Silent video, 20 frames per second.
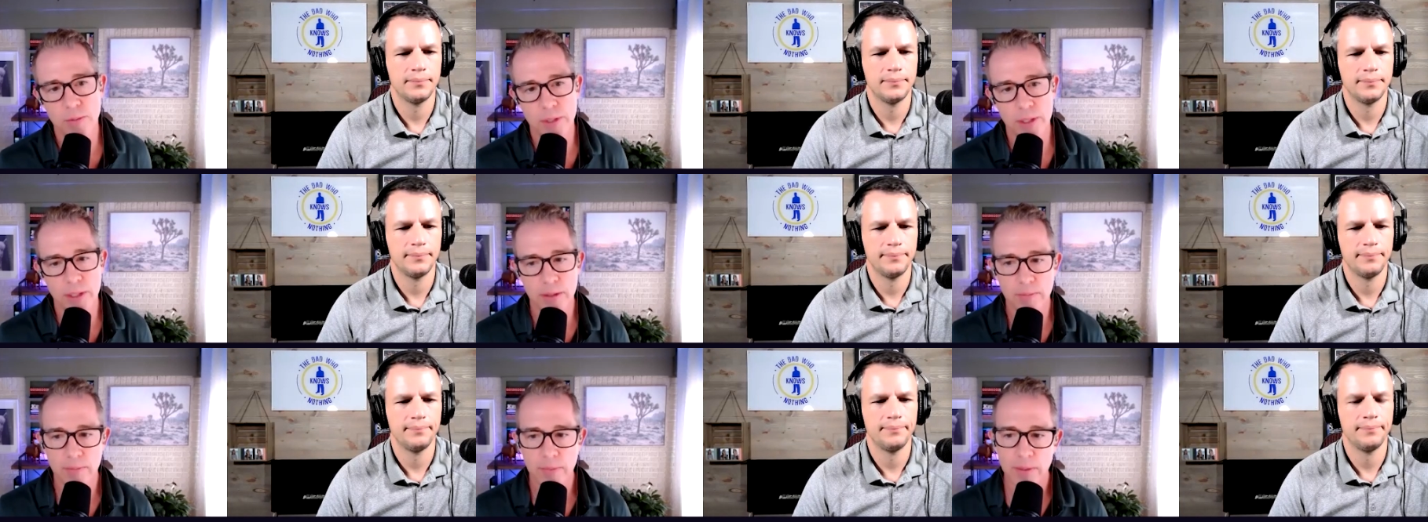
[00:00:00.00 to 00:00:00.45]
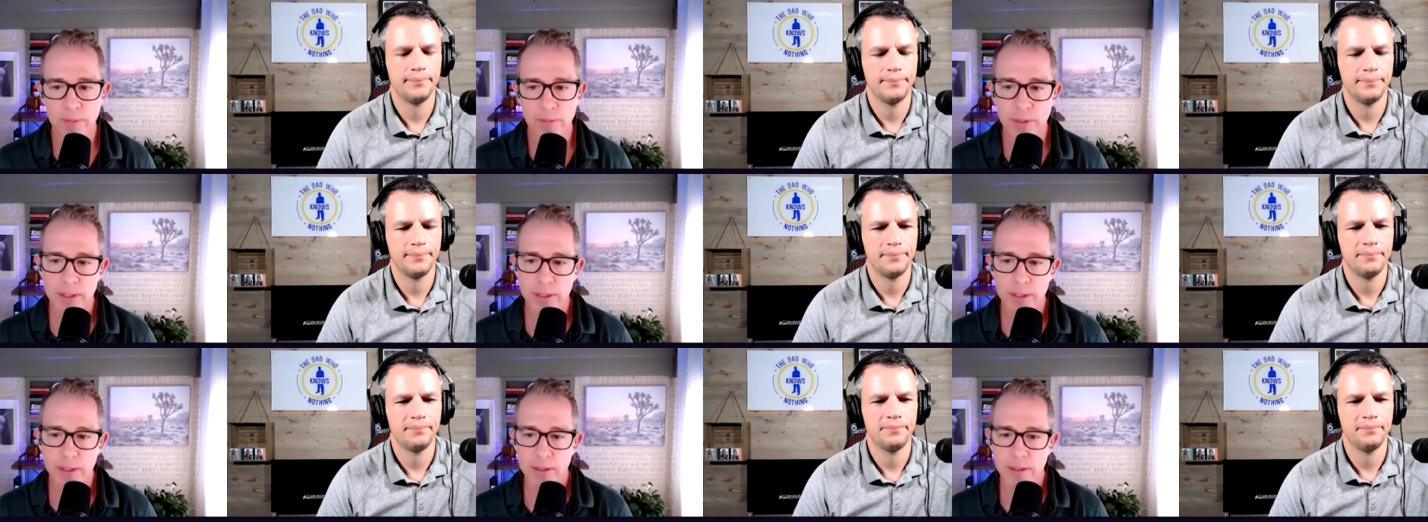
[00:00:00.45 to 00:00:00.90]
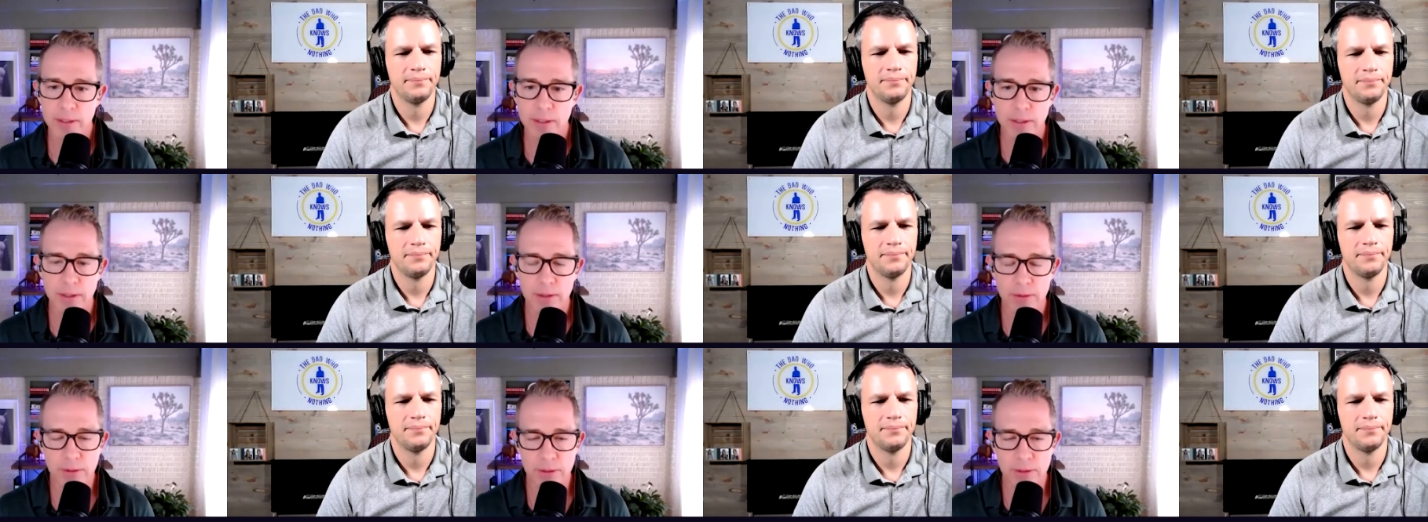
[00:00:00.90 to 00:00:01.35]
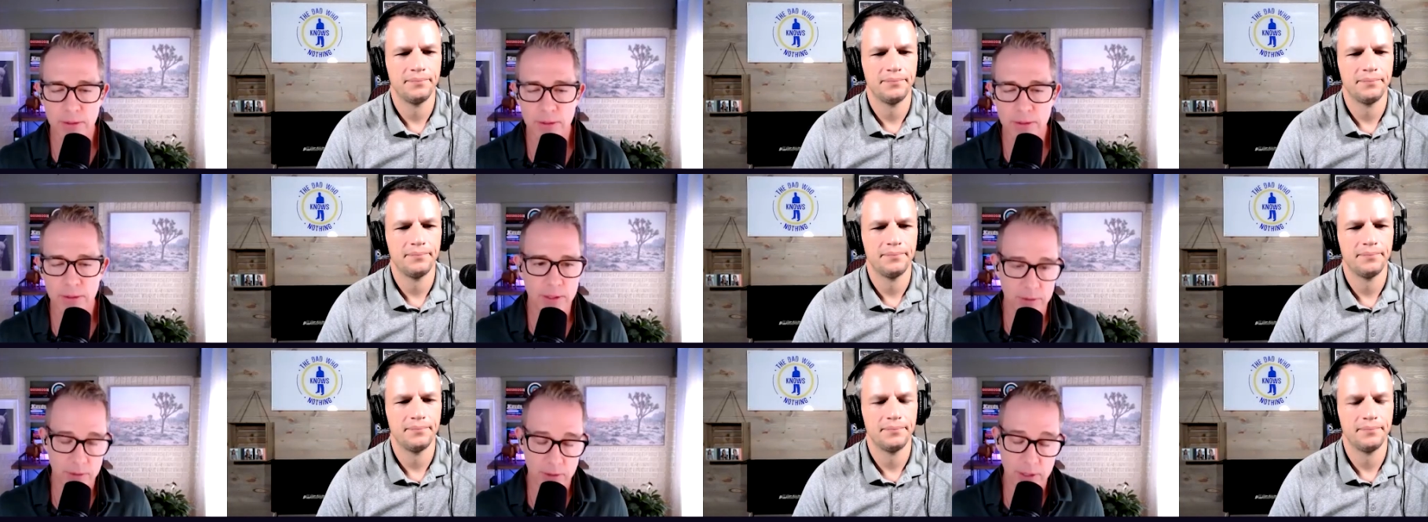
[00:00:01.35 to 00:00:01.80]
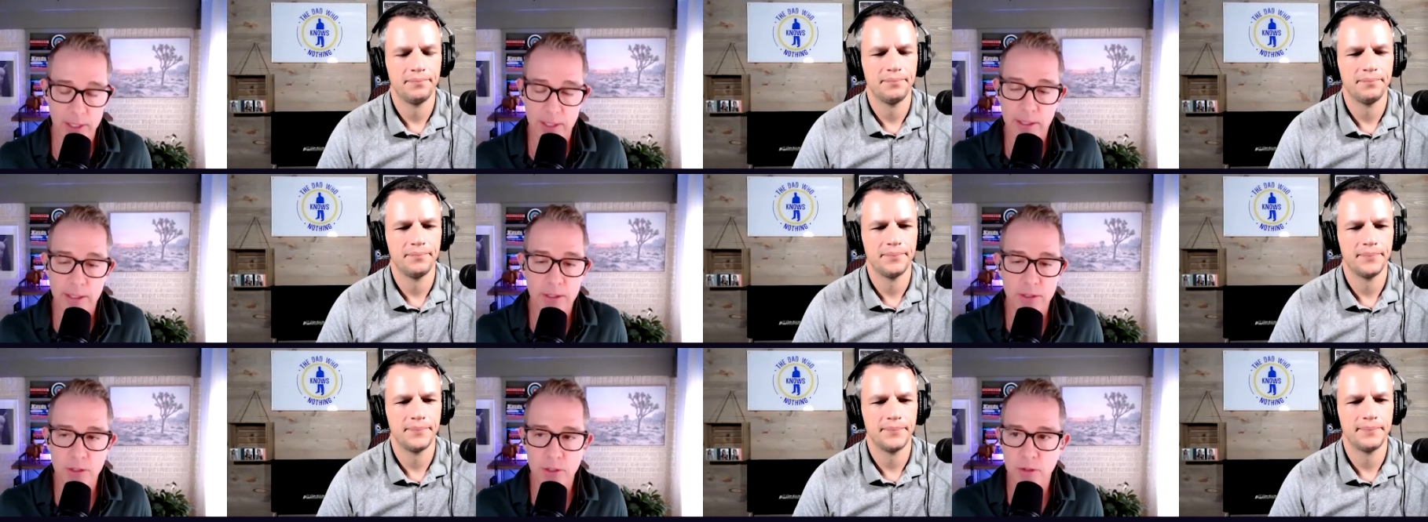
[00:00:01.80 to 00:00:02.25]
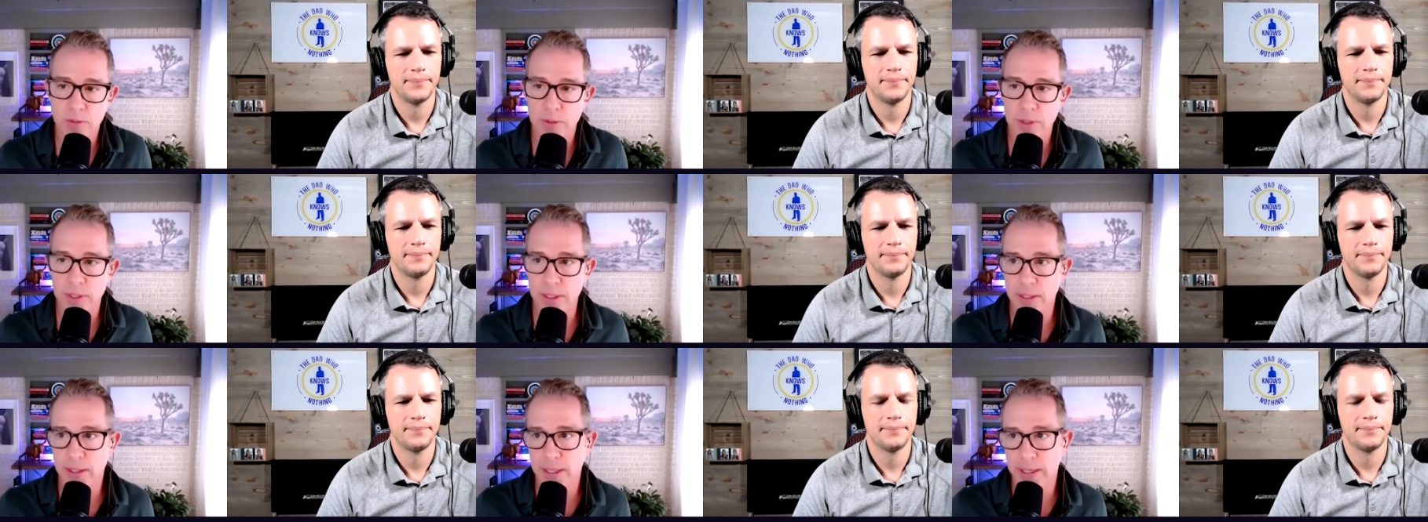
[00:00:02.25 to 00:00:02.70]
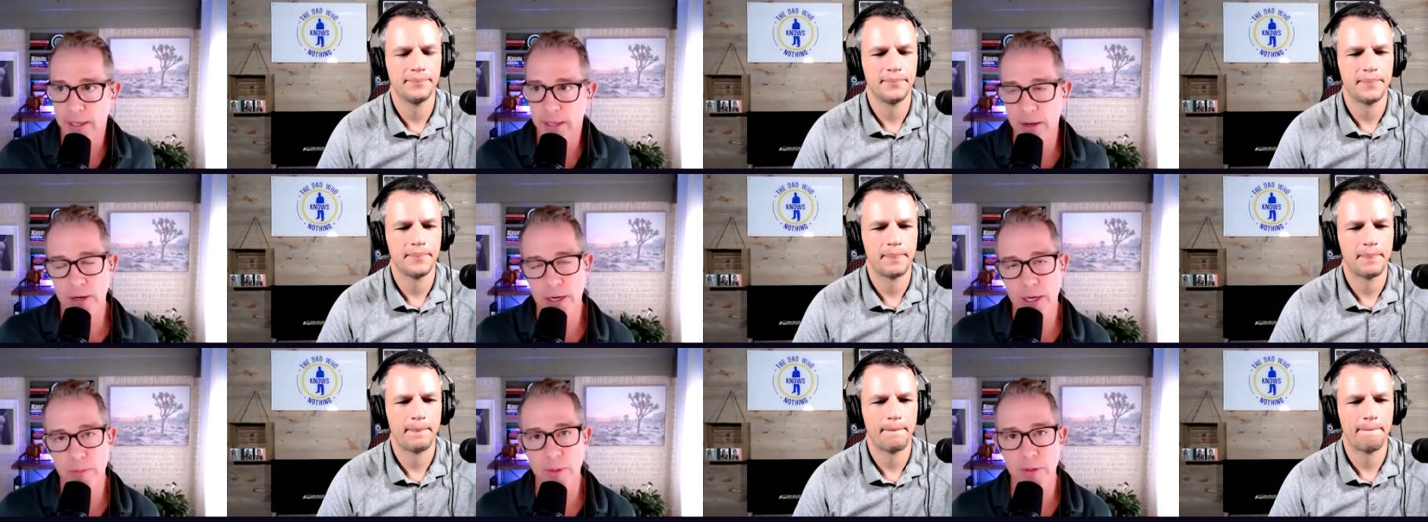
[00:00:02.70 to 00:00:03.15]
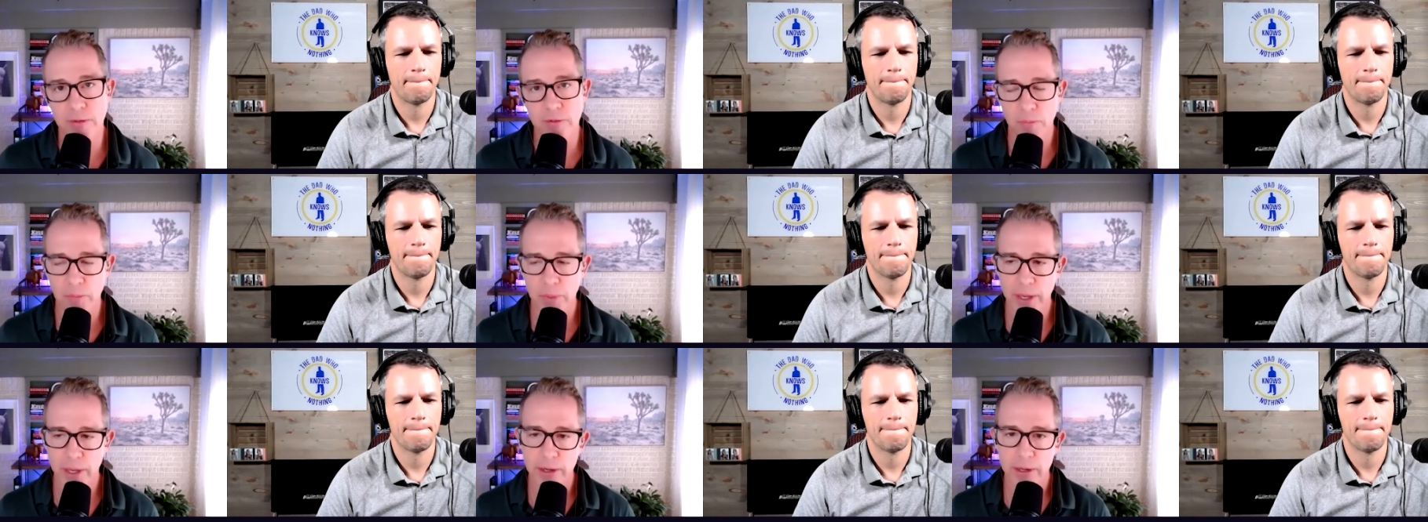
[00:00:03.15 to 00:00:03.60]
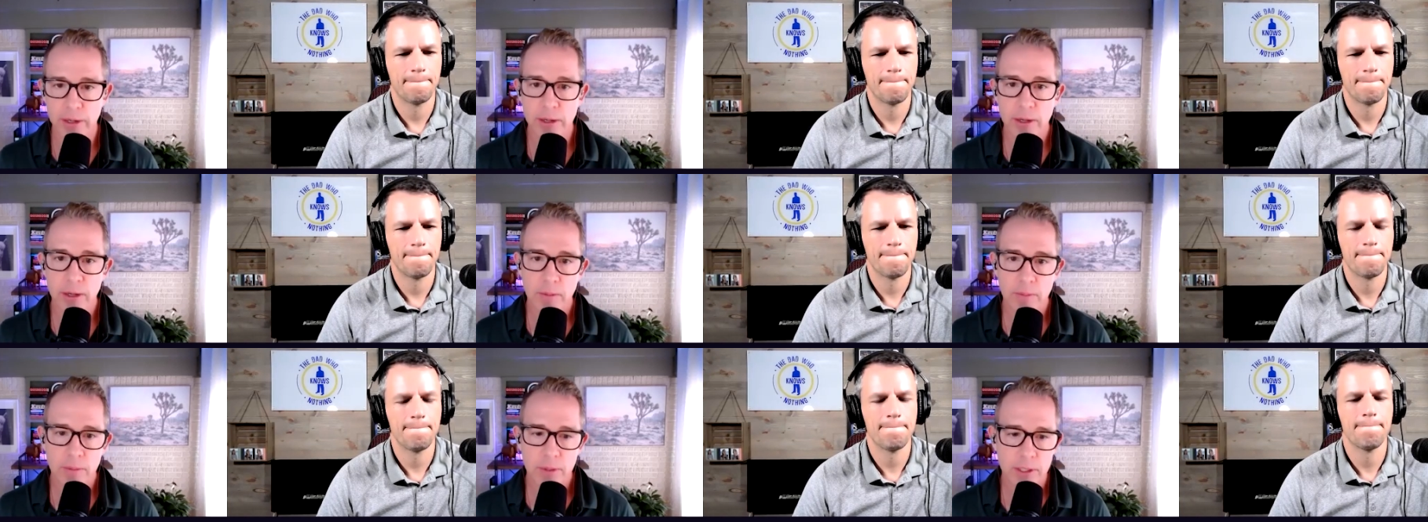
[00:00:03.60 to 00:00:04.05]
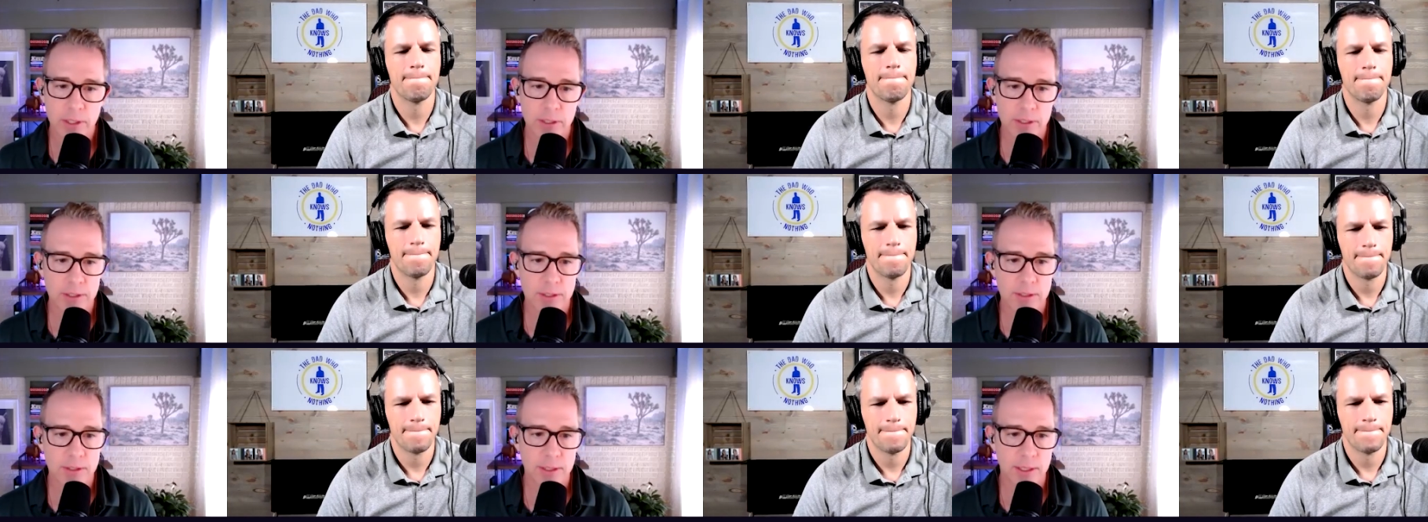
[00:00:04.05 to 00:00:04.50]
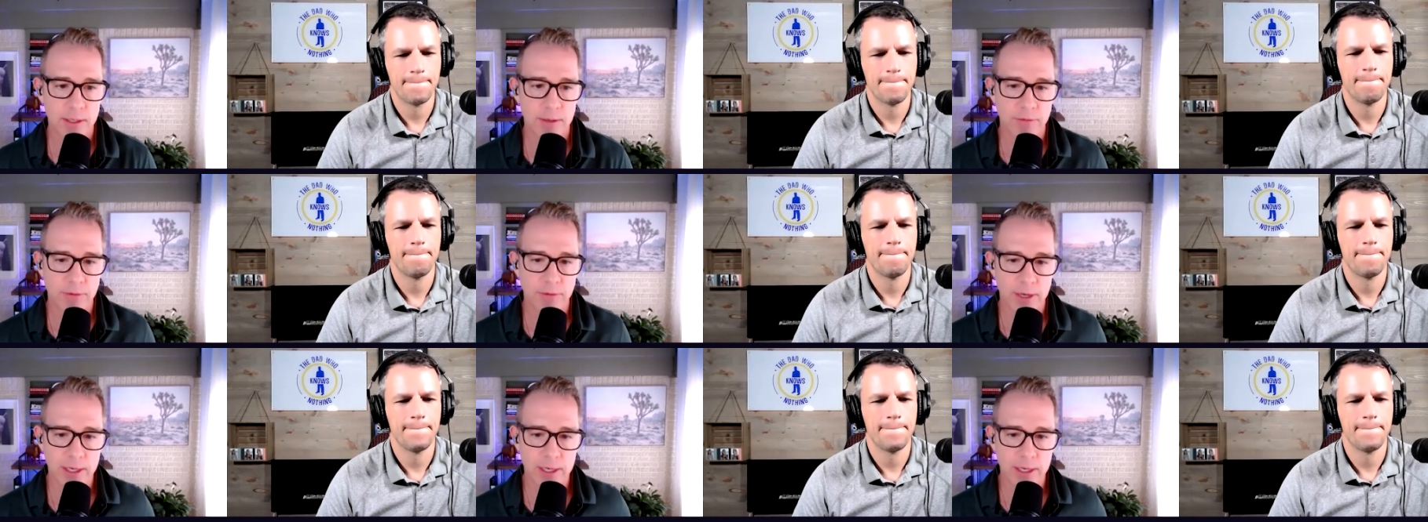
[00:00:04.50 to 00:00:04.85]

Speaker 1: but maybe you know they're, they're great leaders too but that like how can i be even better because if